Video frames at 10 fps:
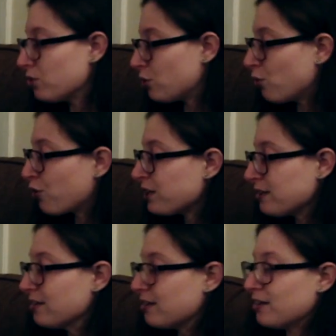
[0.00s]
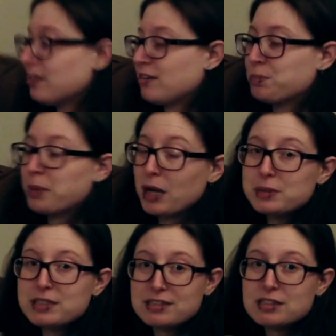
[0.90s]
So, for instance, this
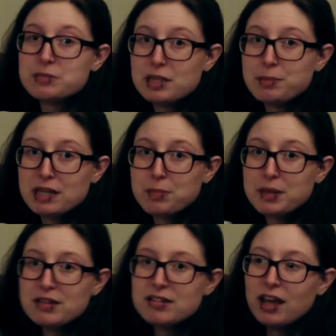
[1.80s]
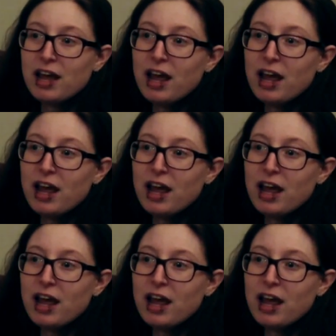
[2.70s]
Bible Systems Update piece